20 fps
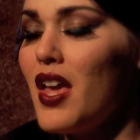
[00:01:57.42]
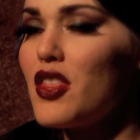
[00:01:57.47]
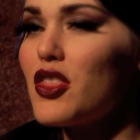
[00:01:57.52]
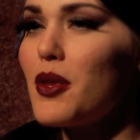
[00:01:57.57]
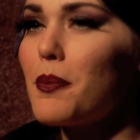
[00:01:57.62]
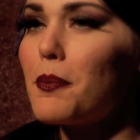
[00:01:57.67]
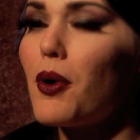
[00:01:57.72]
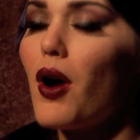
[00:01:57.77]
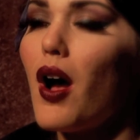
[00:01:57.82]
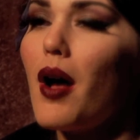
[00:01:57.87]
The
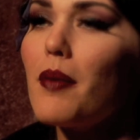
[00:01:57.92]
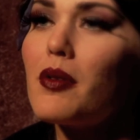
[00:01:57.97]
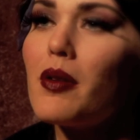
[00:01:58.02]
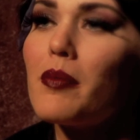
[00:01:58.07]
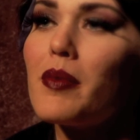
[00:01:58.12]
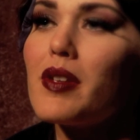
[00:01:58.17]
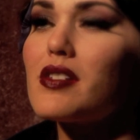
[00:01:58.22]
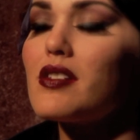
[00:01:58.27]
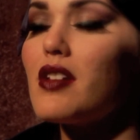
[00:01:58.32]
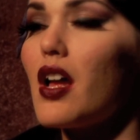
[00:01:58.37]
problem
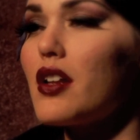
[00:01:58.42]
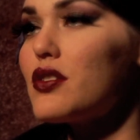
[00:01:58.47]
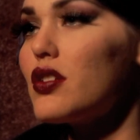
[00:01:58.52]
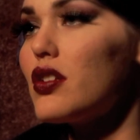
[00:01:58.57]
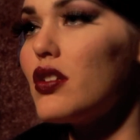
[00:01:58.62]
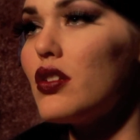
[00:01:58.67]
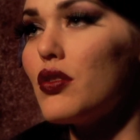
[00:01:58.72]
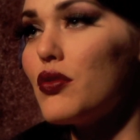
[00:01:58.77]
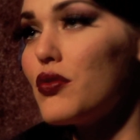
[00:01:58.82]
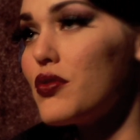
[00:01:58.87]
is not to
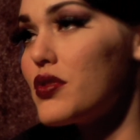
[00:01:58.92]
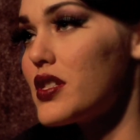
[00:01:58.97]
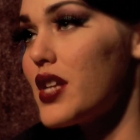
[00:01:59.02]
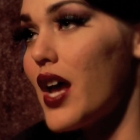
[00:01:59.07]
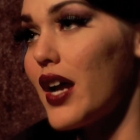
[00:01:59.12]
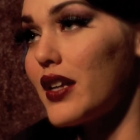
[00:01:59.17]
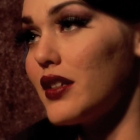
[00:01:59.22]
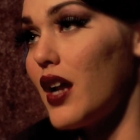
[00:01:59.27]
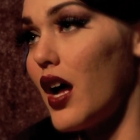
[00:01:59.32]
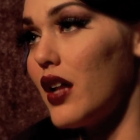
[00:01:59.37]
use
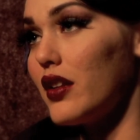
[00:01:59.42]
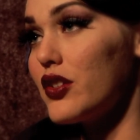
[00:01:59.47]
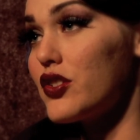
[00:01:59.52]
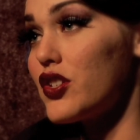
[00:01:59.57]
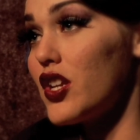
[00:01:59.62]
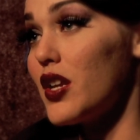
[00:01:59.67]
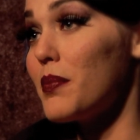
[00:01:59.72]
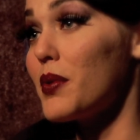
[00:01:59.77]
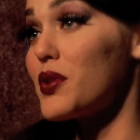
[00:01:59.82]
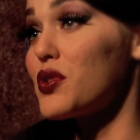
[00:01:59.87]

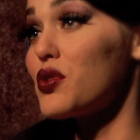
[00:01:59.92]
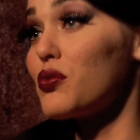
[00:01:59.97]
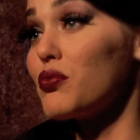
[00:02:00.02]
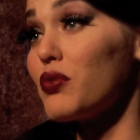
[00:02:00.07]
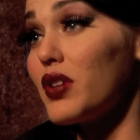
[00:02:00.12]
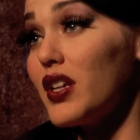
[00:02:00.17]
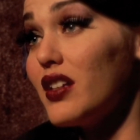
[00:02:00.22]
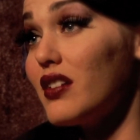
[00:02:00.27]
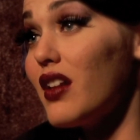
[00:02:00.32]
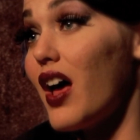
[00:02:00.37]
technology, but to
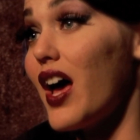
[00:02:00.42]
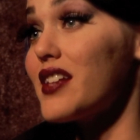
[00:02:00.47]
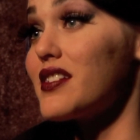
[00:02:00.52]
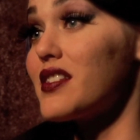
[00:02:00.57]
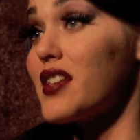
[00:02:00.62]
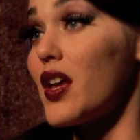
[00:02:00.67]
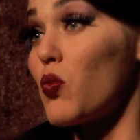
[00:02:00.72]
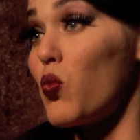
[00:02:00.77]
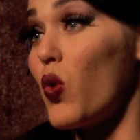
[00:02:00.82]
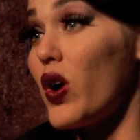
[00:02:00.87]
realize
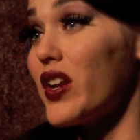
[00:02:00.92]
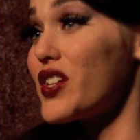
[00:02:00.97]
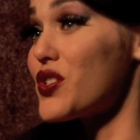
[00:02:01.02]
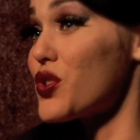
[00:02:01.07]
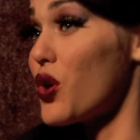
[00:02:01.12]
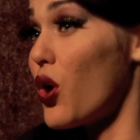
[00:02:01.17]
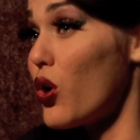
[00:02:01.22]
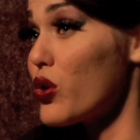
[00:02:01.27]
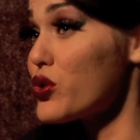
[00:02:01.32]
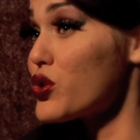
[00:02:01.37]
that one is
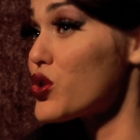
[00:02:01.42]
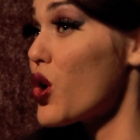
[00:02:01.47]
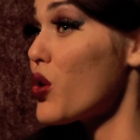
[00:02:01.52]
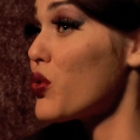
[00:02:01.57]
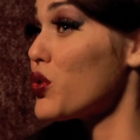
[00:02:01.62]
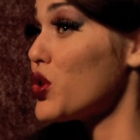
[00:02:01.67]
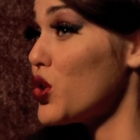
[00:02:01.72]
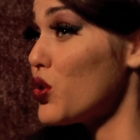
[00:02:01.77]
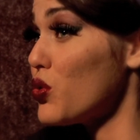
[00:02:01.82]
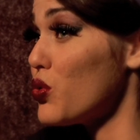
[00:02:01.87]
also
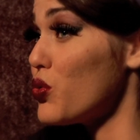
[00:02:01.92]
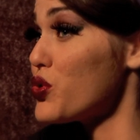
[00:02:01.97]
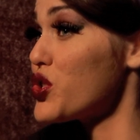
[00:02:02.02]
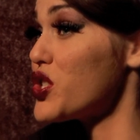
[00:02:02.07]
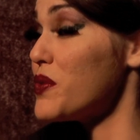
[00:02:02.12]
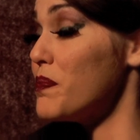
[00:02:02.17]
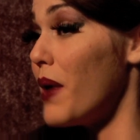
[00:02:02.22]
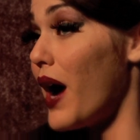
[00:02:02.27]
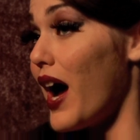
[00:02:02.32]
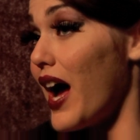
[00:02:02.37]

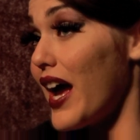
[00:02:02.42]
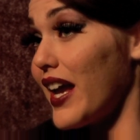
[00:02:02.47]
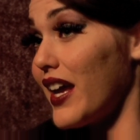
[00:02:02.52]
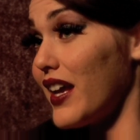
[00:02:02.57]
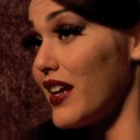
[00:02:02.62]
used by